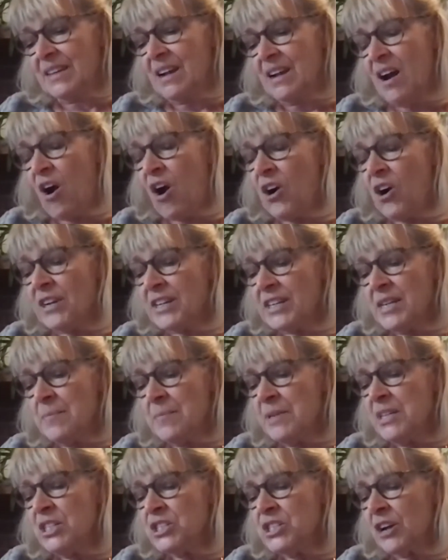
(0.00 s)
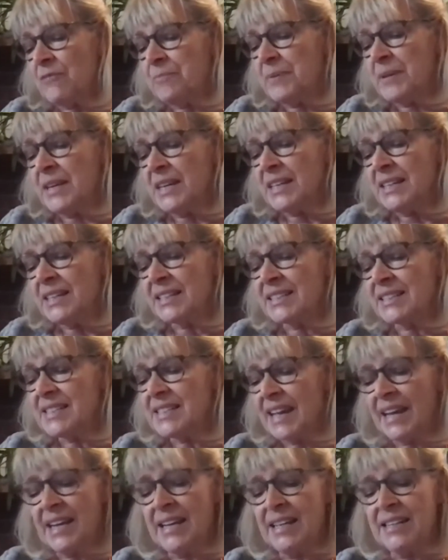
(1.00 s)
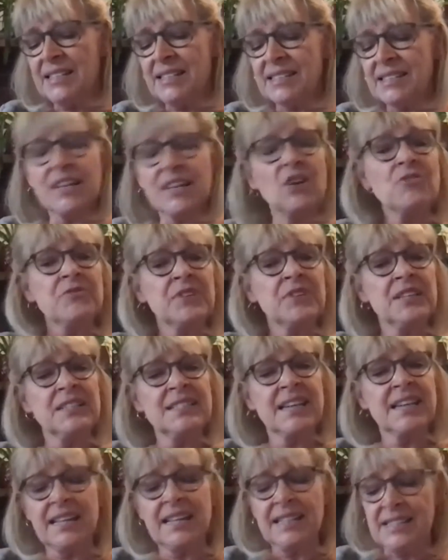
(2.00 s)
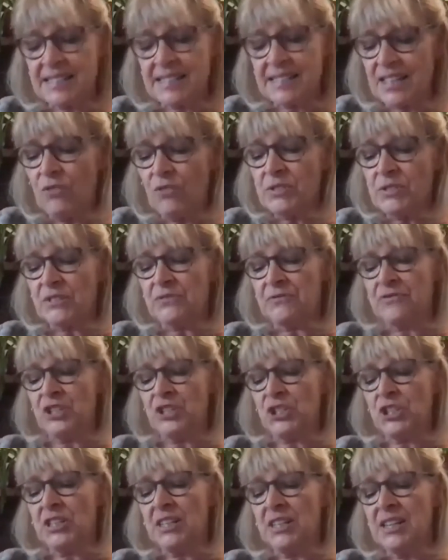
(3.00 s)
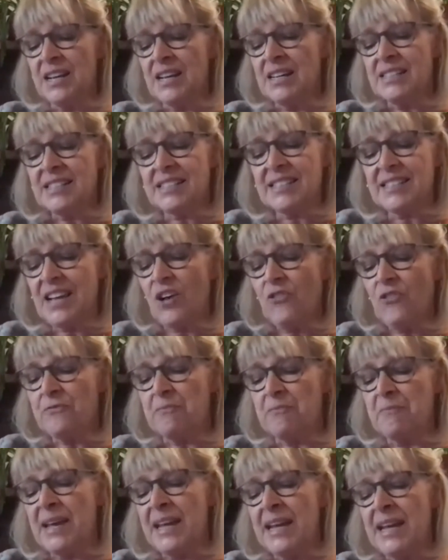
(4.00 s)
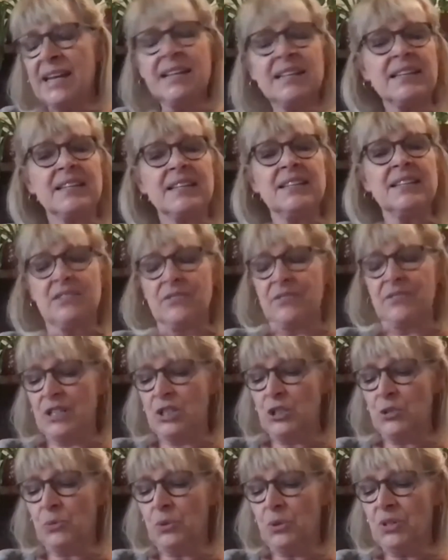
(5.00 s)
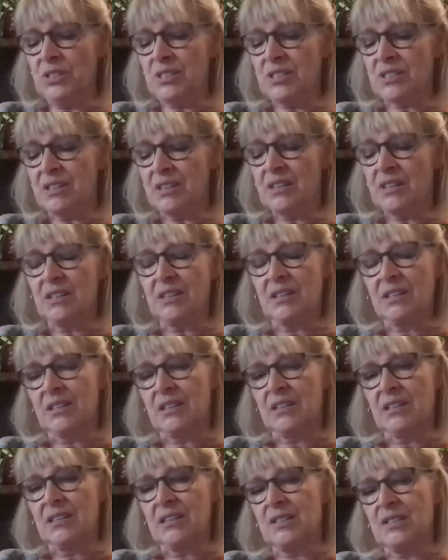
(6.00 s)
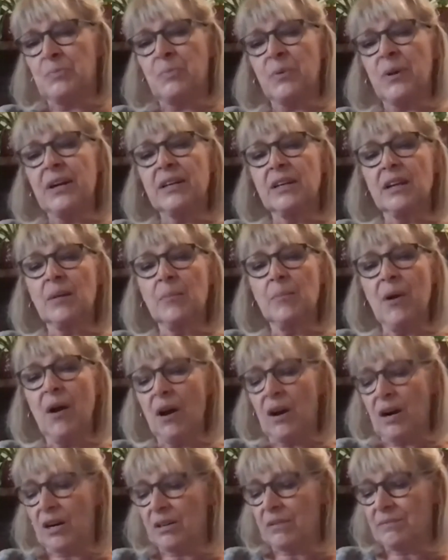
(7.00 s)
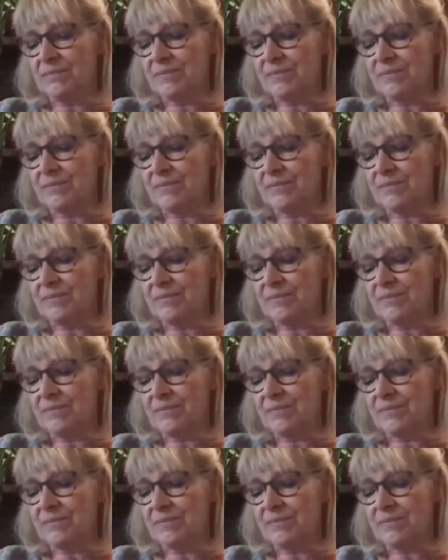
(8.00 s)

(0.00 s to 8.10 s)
Our image of being contained, self-sufficient, self-made individuals is breaking apart.